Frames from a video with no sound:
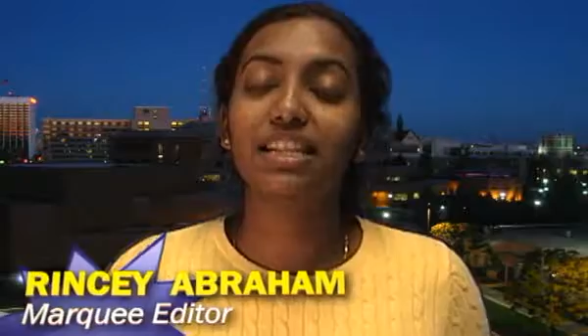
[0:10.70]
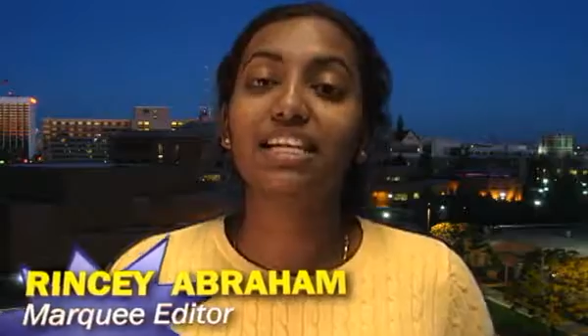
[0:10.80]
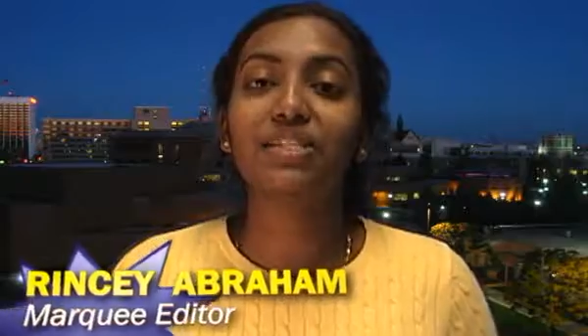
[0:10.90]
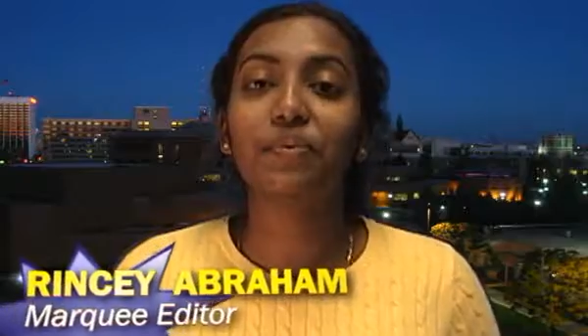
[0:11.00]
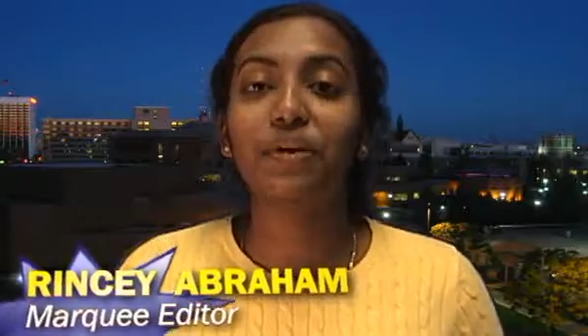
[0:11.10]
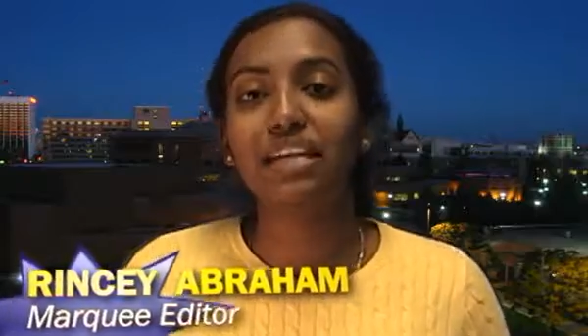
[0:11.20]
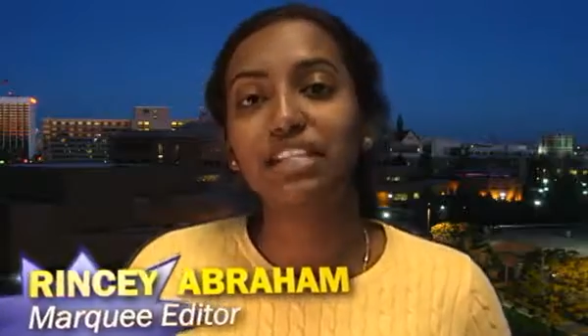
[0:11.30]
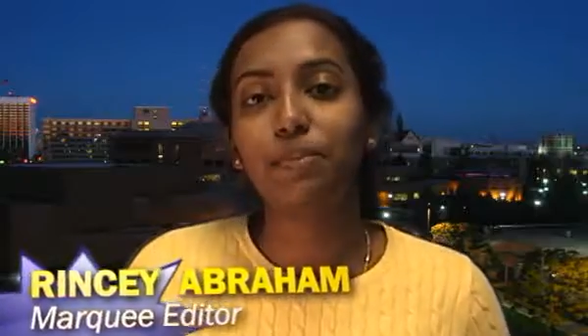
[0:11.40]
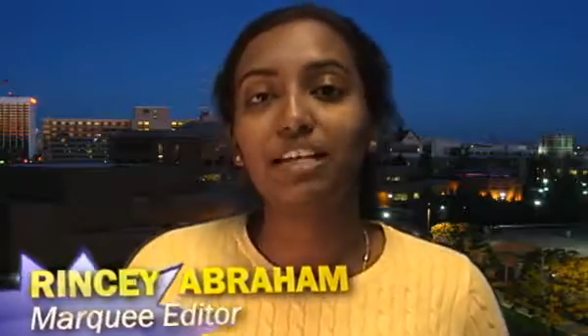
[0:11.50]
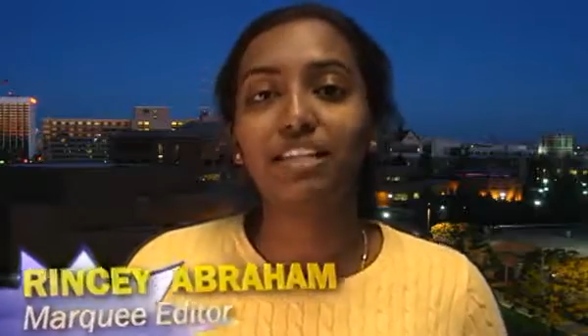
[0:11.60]
this
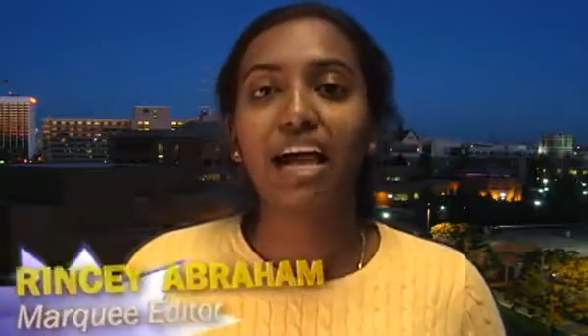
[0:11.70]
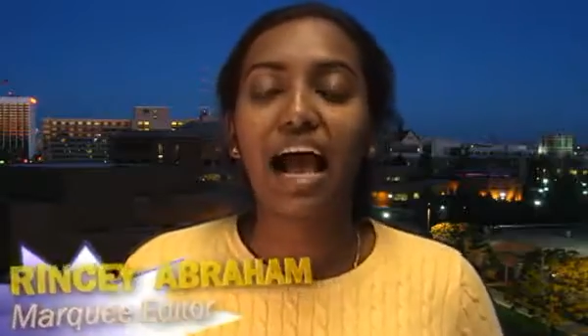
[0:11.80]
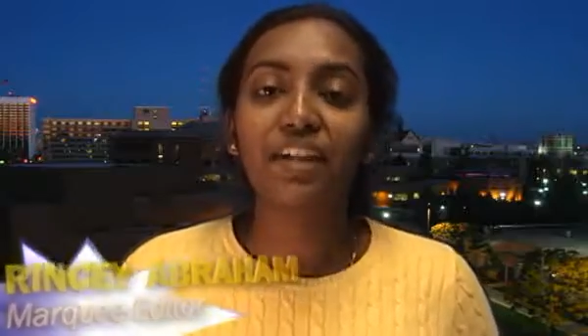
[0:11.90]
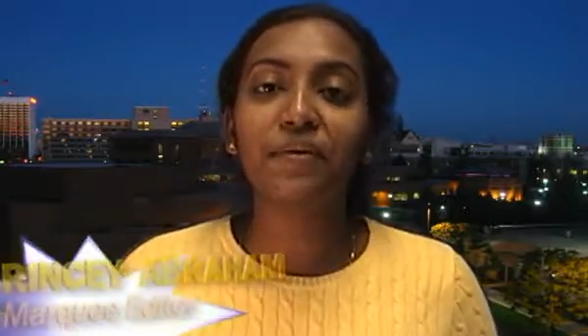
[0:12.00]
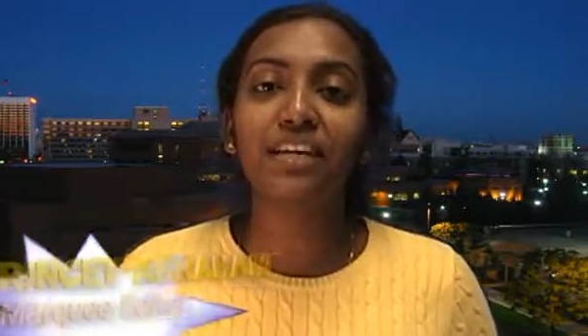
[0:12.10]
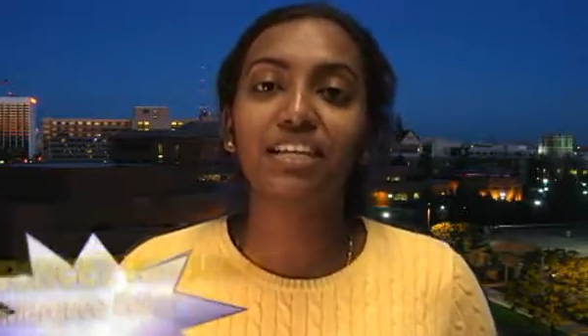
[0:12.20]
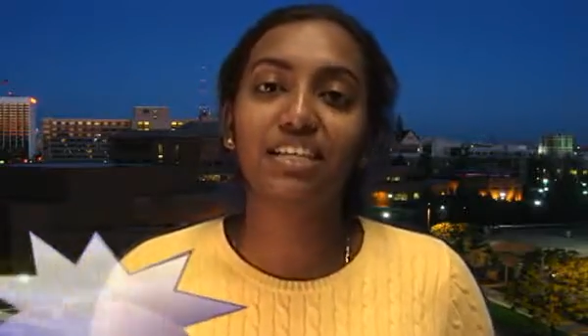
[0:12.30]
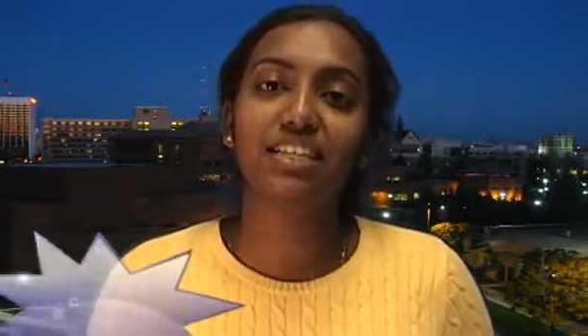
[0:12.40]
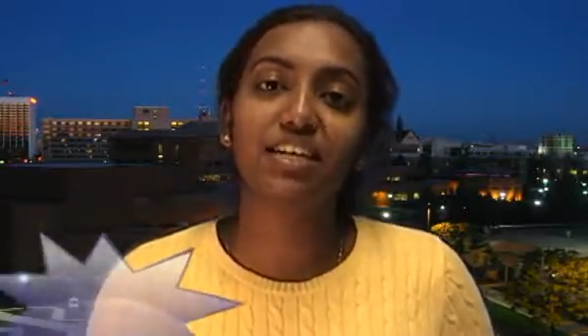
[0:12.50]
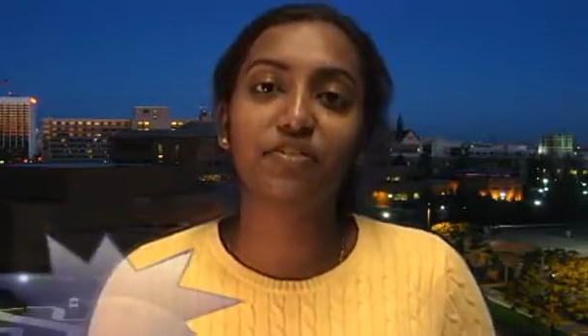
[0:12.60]
week's special Halloween
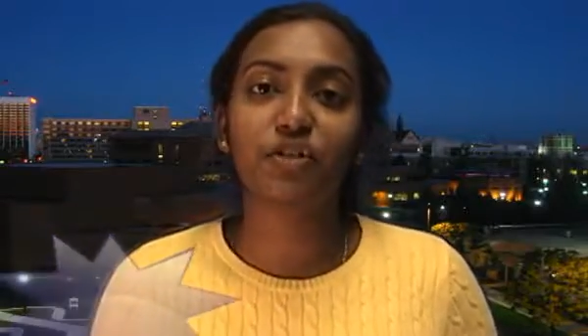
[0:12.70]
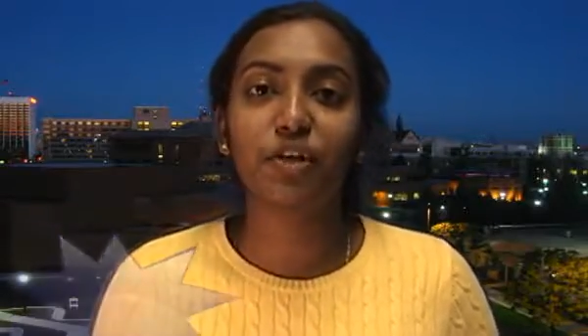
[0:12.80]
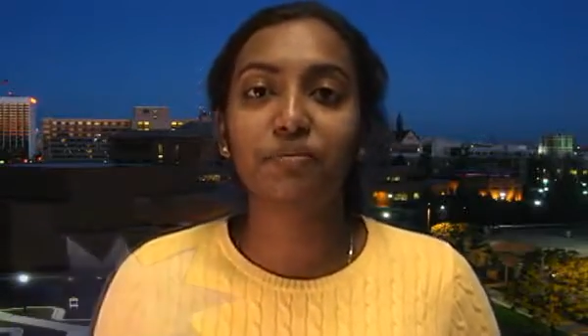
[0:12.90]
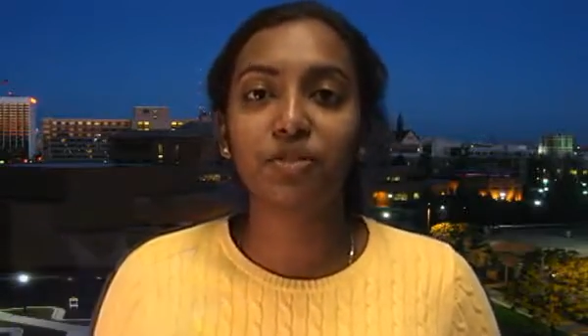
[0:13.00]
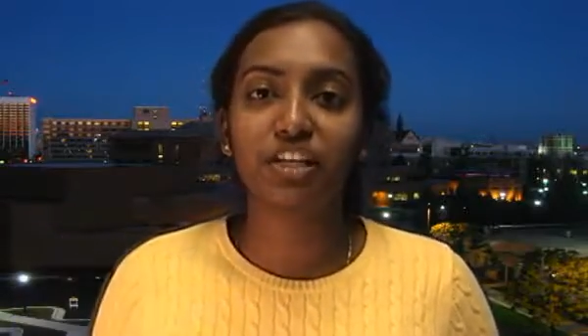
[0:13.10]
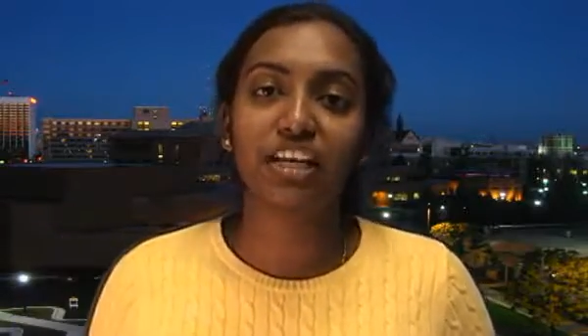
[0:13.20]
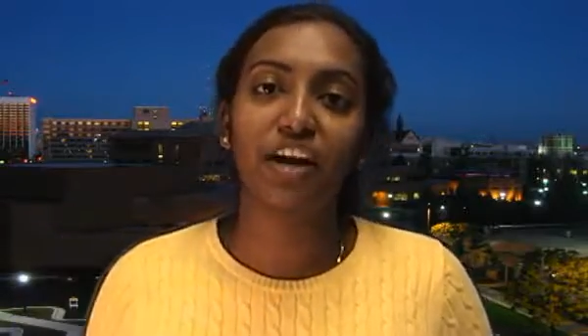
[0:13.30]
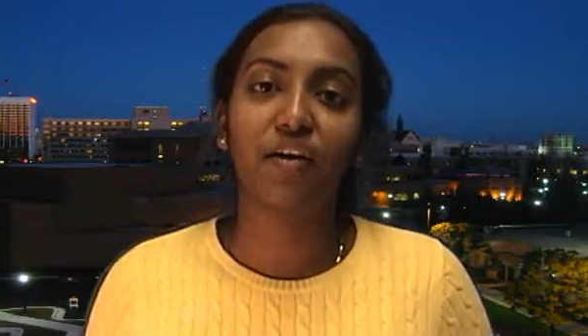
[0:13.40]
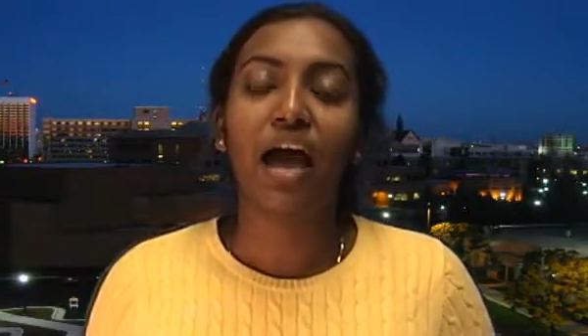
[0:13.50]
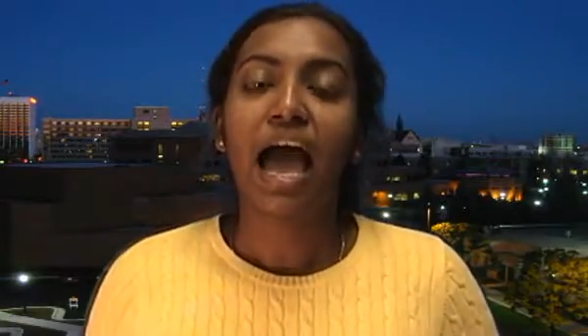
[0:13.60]
edition of Trib
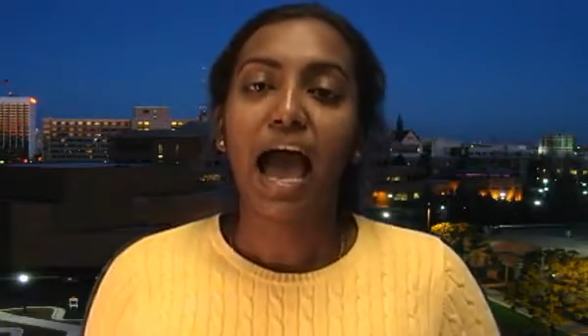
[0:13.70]
Trio.